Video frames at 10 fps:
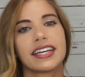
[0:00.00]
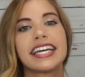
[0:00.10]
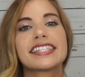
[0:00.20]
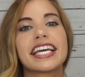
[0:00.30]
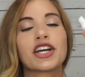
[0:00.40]

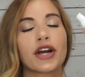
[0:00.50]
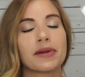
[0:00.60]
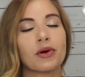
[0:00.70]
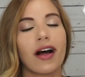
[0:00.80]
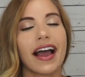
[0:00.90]
It's
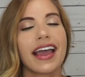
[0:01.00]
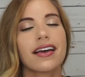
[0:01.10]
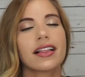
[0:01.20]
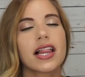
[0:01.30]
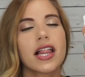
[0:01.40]
incredible.
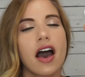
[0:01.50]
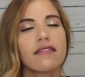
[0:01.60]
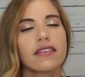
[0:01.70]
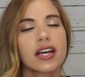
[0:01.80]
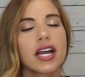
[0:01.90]
I
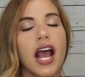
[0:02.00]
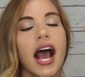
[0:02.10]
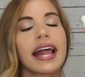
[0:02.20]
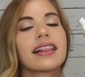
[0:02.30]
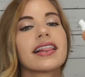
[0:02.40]

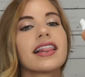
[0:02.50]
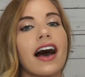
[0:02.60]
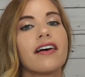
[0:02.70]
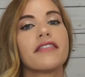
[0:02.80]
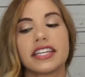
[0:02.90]
I
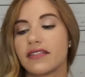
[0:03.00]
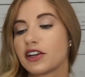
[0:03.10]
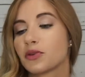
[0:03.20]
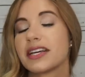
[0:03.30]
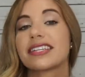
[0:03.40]
love this
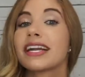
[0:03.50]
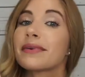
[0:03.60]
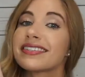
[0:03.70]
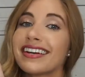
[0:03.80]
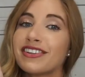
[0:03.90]
facial mist and I'm
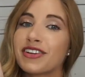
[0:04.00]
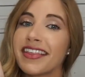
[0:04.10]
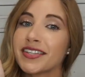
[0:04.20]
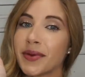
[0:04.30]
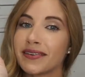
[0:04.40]
excited to try
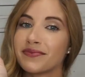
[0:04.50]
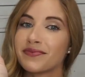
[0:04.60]
this one.